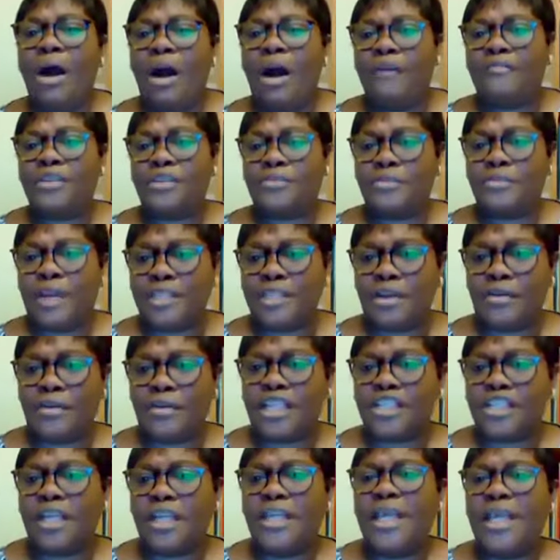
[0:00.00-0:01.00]
of his
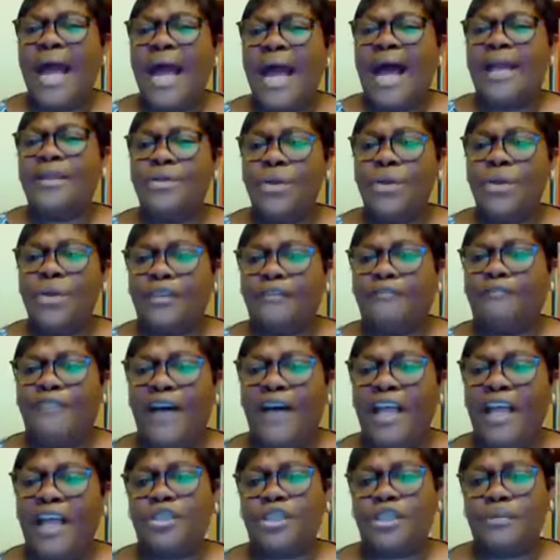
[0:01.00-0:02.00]
resurrection and know the
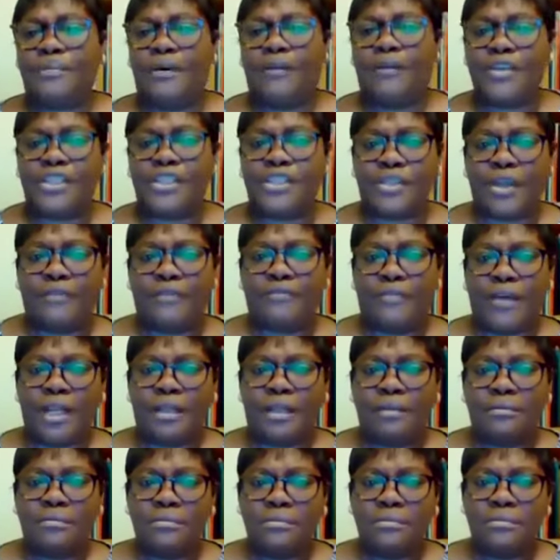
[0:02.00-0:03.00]
fellowship of his suffering.